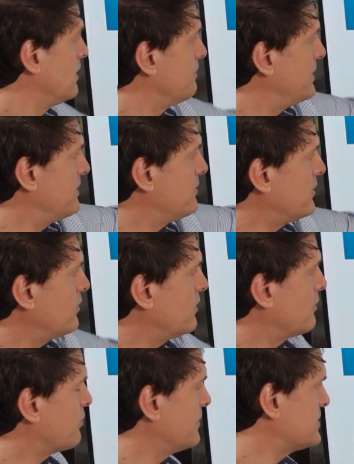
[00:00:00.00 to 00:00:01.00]
But
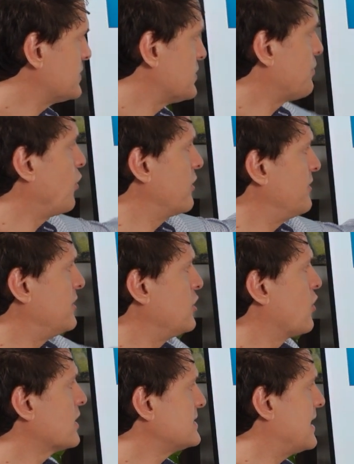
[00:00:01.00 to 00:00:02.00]
this was reported in the New
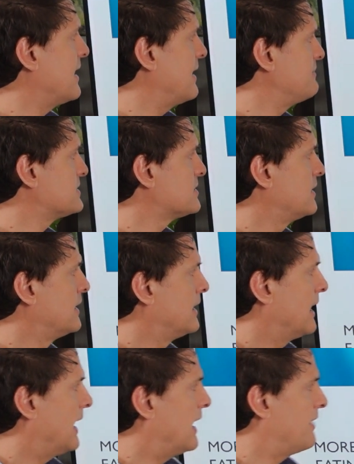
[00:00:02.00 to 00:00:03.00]
York Times
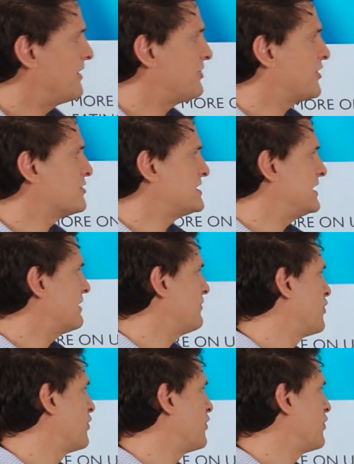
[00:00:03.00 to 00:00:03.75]
that 13 of the